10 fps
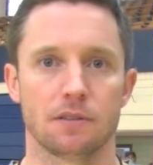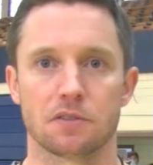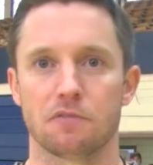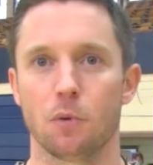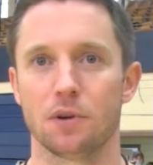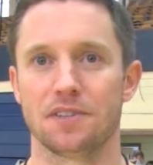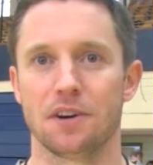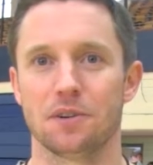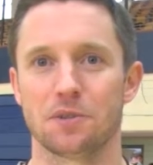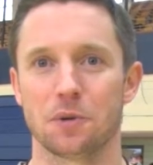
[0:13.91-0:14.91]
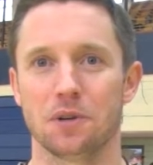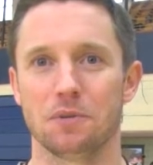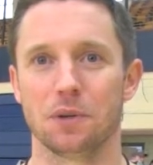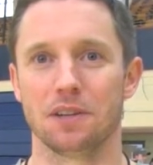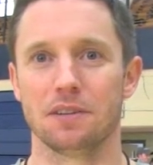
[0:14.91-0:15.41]
this is foreign territory,
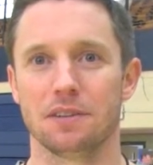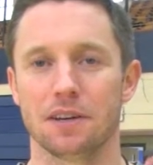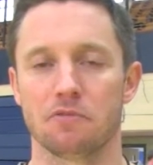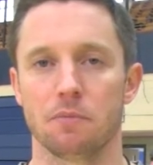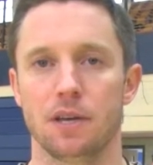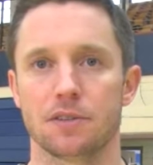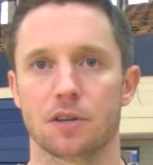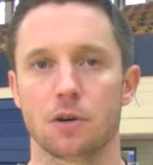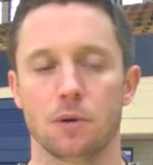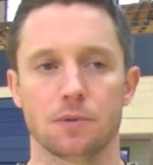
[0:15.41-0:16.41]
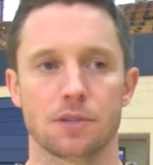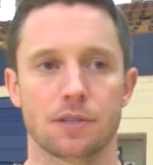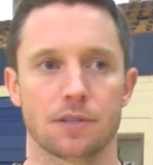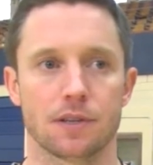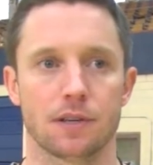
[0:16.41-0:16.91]
really, uh, for me as a
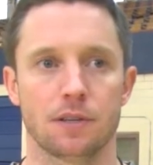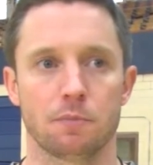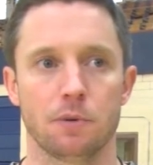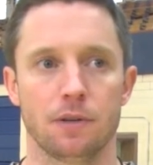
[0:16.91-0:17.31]
coach. It's uh, it's